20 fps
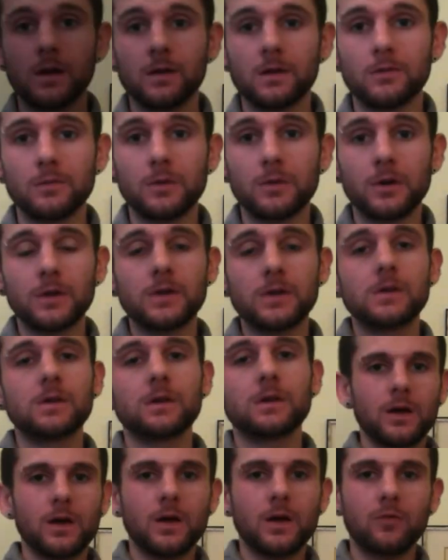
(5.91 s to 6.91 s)
everybody,
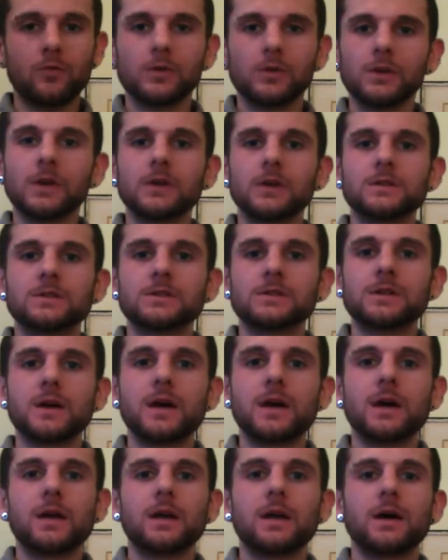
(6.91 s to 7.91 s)
I realized
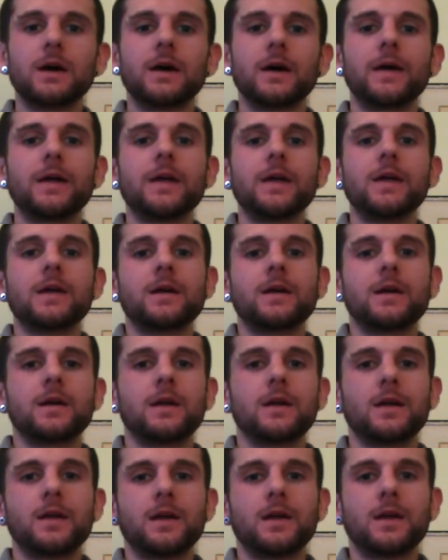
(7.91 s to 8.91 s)
that I
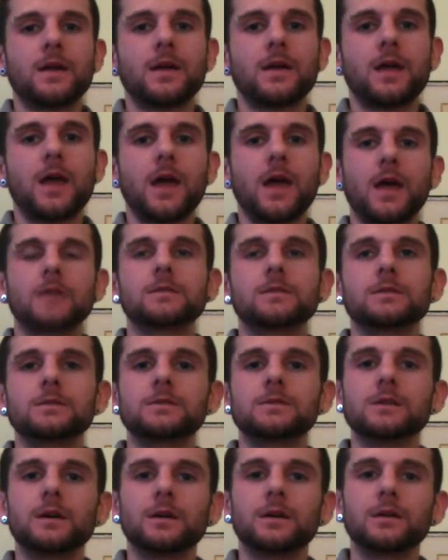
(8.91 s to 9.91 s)
hadn't
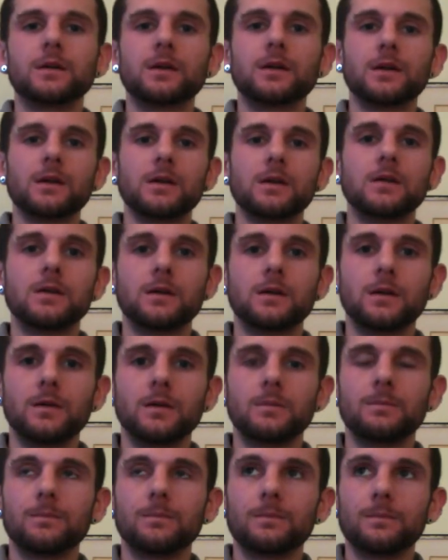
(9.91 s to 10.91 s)
done a
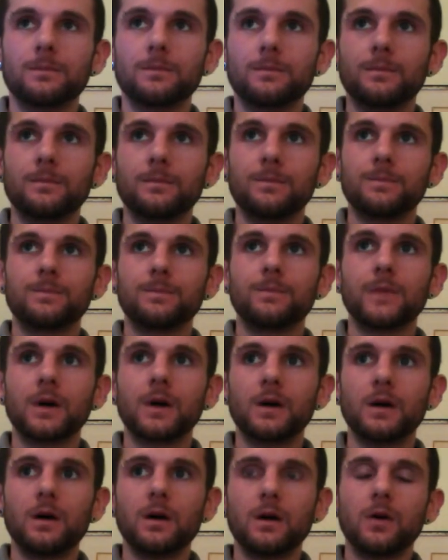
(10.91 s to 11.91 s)

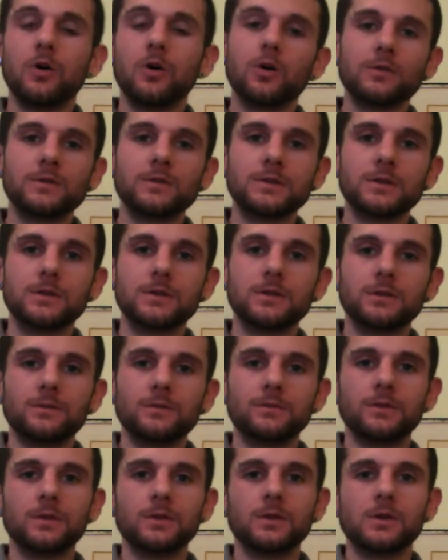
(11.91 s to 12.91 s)
haunted
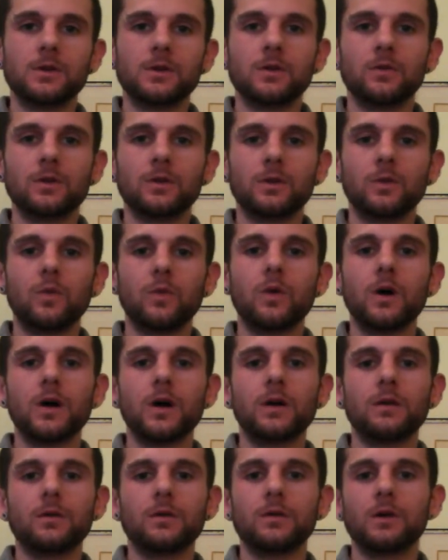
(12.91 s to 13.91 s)
video in a
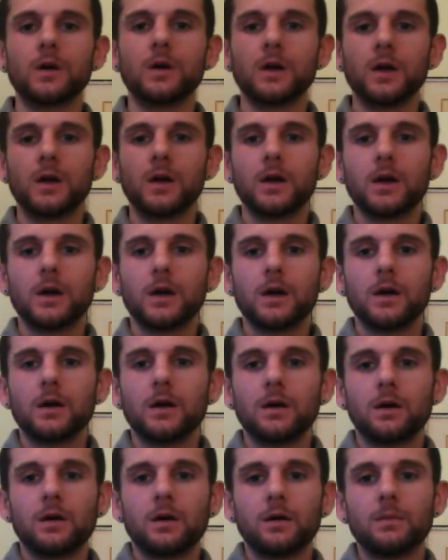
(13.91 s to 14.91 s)
while,
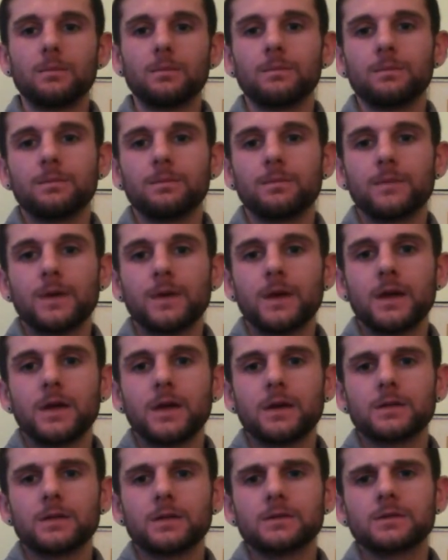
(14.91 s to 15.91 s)
um,
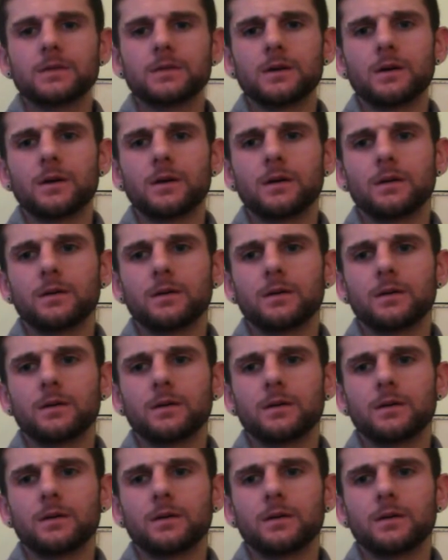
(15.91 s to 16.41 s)
and the